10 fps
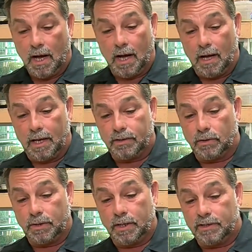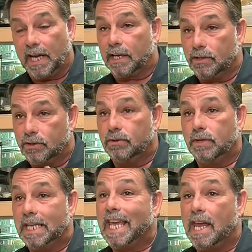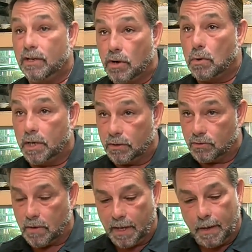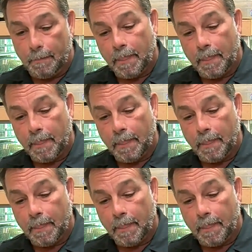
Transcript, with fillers: Uh, it's only second to the cane toad in Australia.